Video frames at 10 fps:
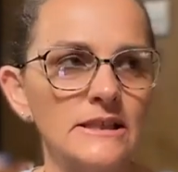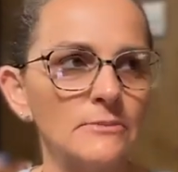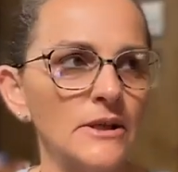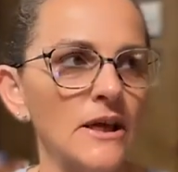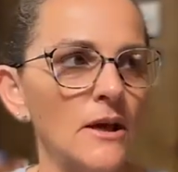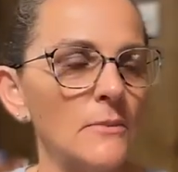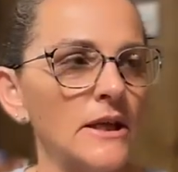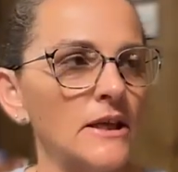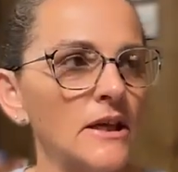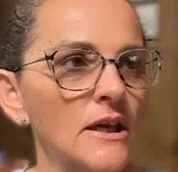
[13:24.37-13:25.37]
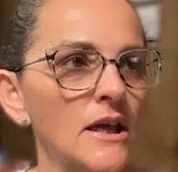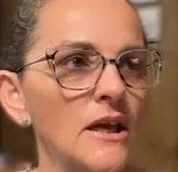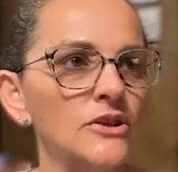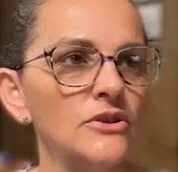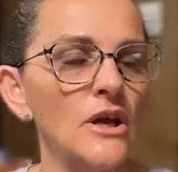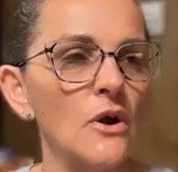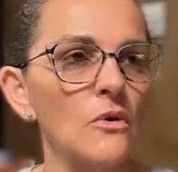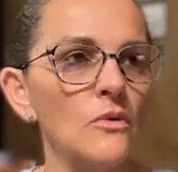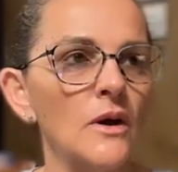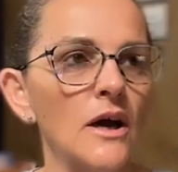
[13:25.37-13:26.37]
It's becoming, you
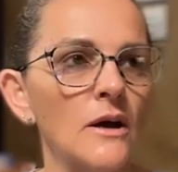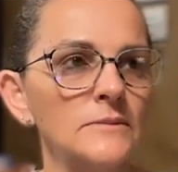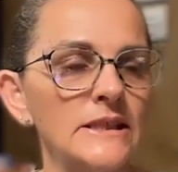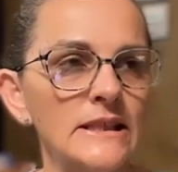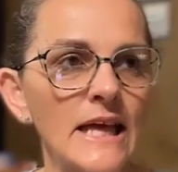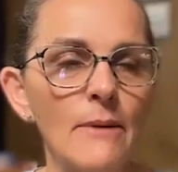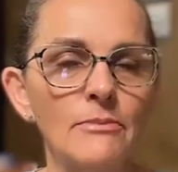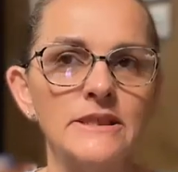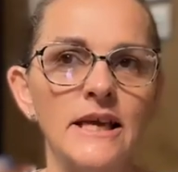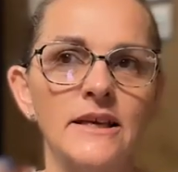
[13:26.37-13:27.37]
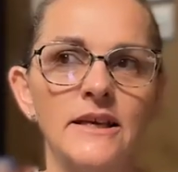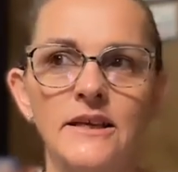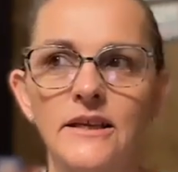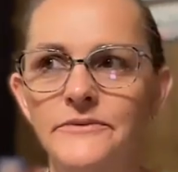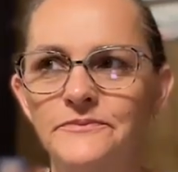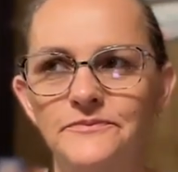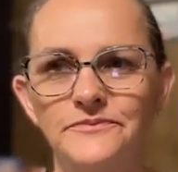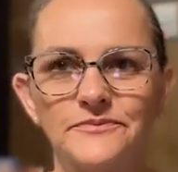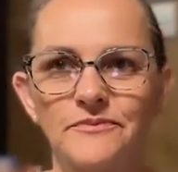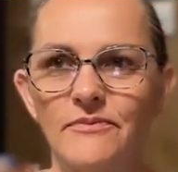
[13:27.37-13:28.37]
know, um, dilapidated and
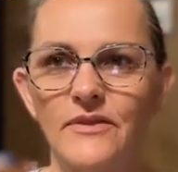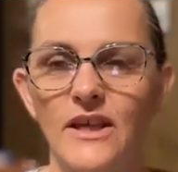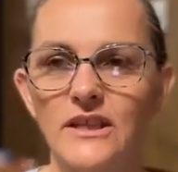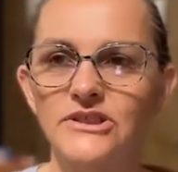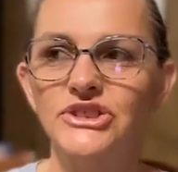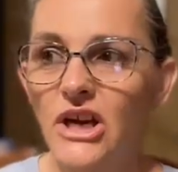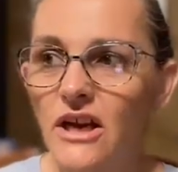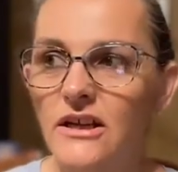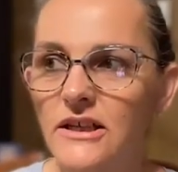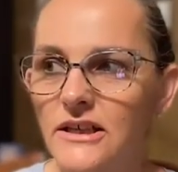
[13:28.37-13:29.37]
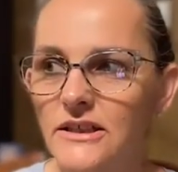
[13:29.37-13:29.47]
junk.